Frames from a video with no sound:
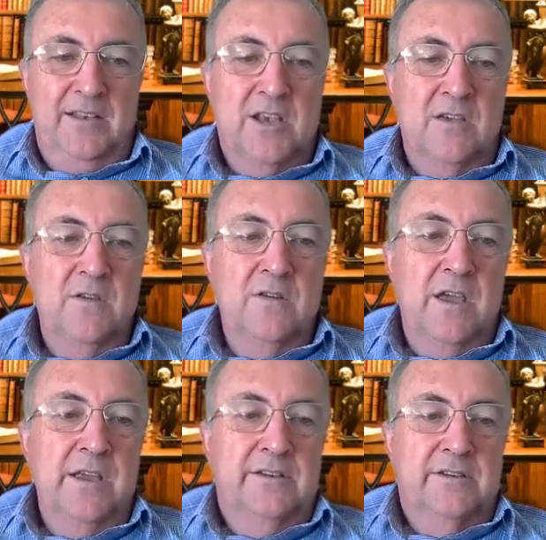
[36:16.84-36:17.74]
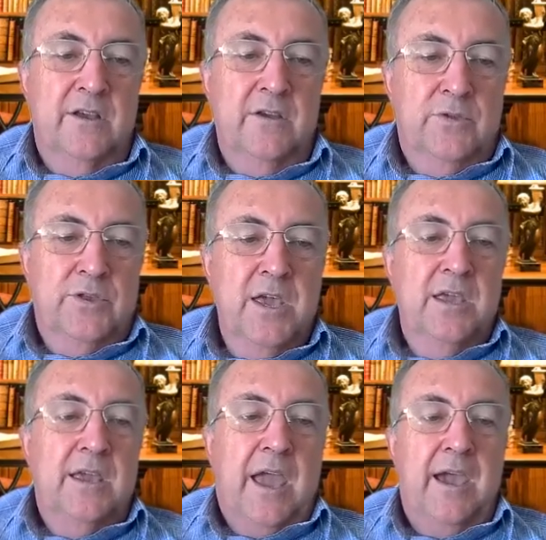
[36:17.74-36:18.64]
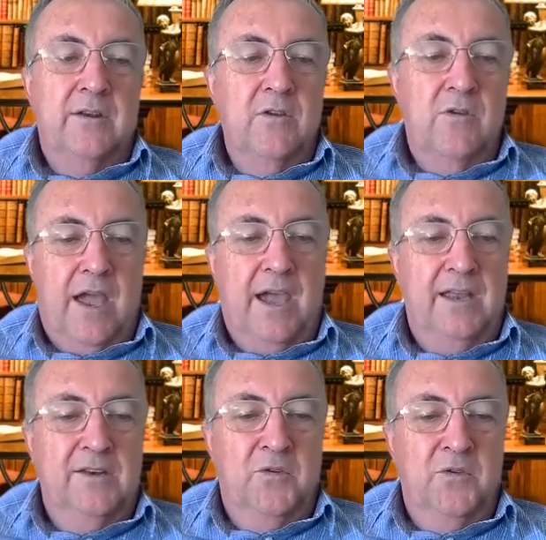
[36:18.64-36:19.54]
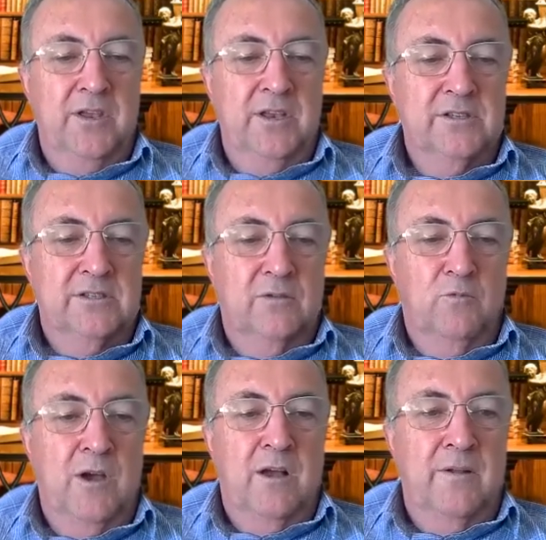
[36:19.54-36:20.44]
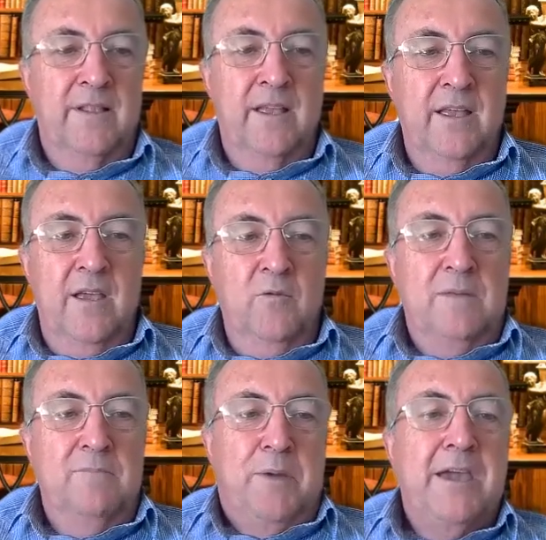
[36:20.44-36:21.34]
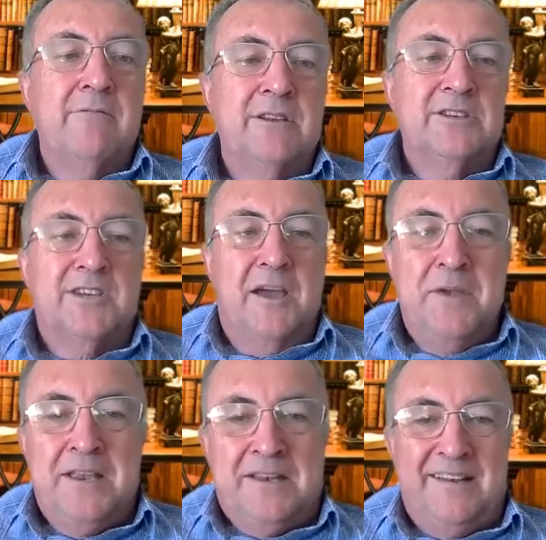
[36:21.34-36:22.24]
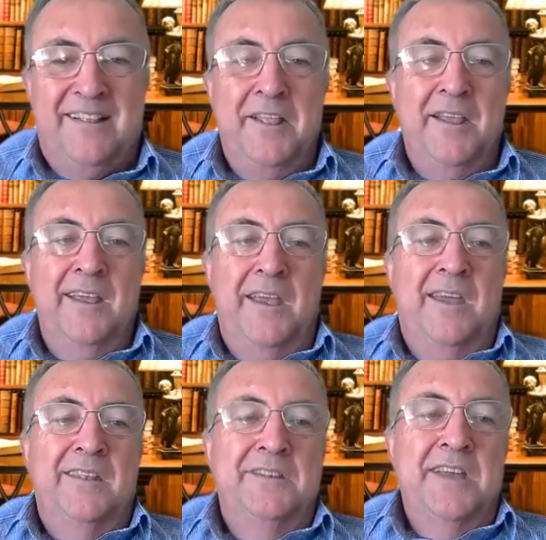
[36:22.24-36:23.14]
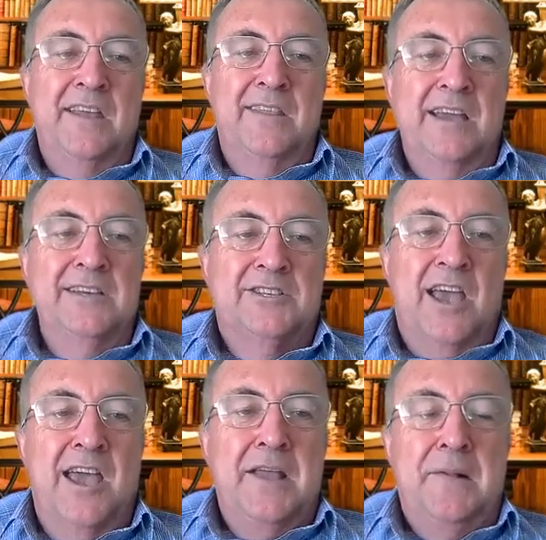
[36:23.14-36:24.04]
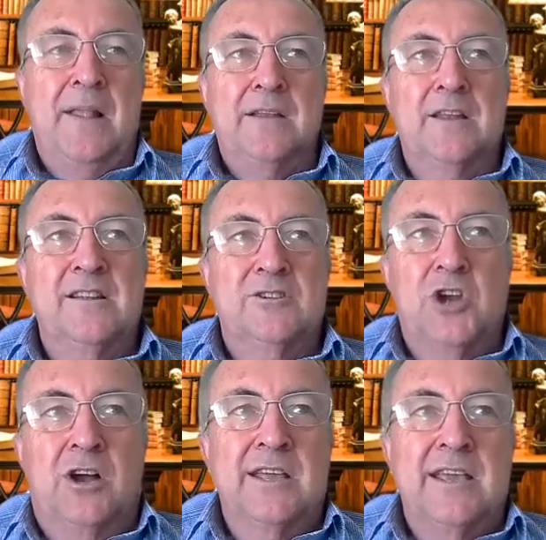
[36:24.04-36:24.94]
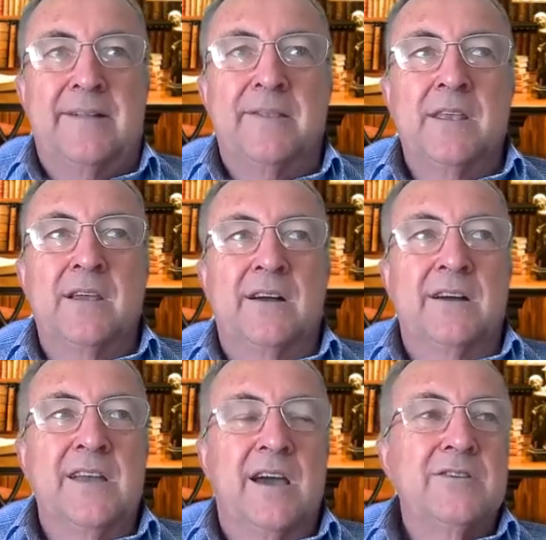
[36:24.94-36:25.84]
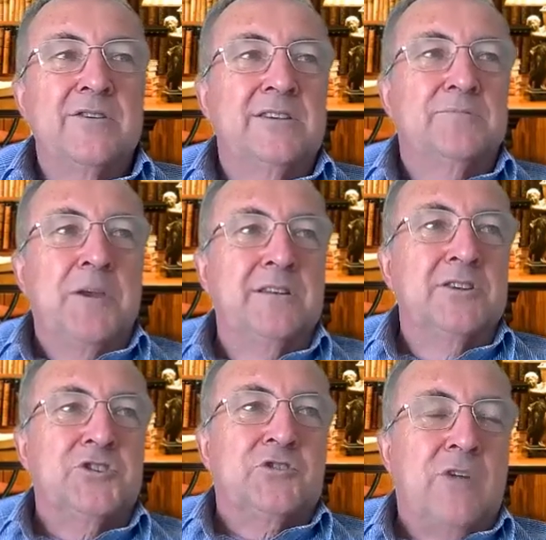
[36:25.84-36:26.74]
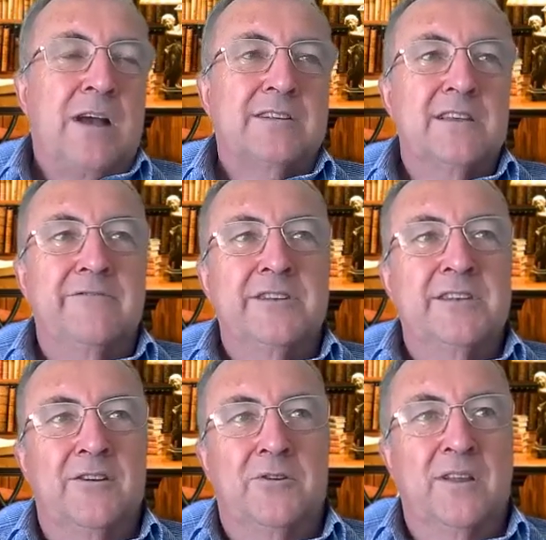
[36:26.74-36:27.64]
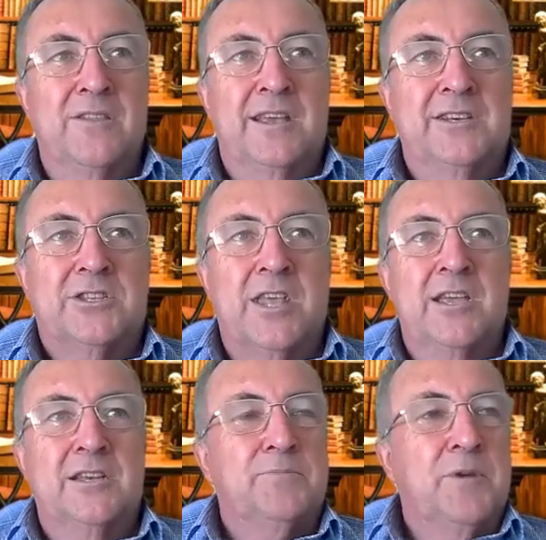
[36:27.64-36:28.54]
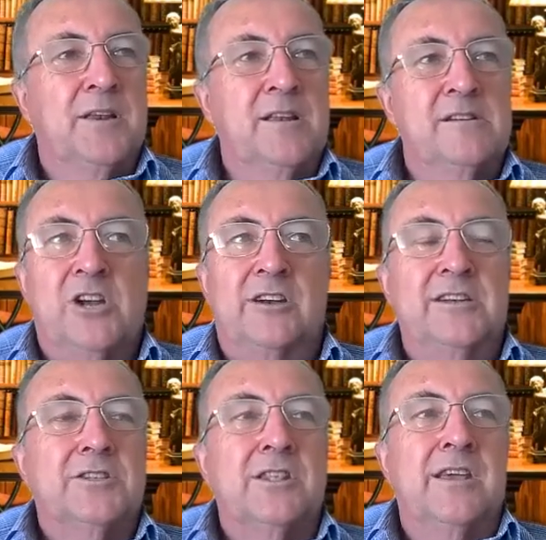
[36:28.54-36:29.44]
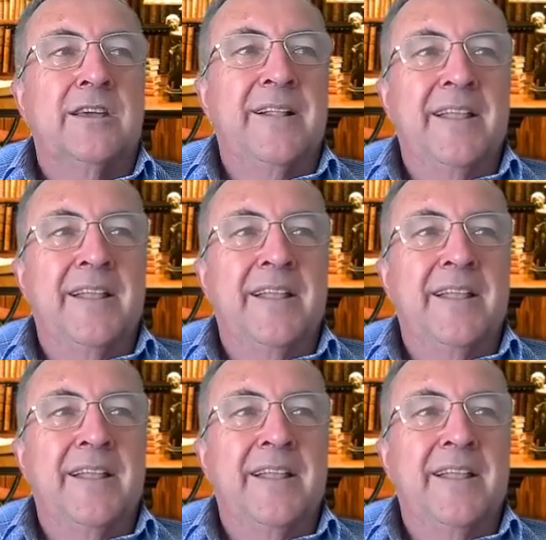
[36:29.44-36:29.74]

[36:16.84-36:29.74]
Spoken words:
And so you need to think, how do you handle this well? When parents come in and they say, little Johnny, I know he's been destructive and all of these things, but little Johnny's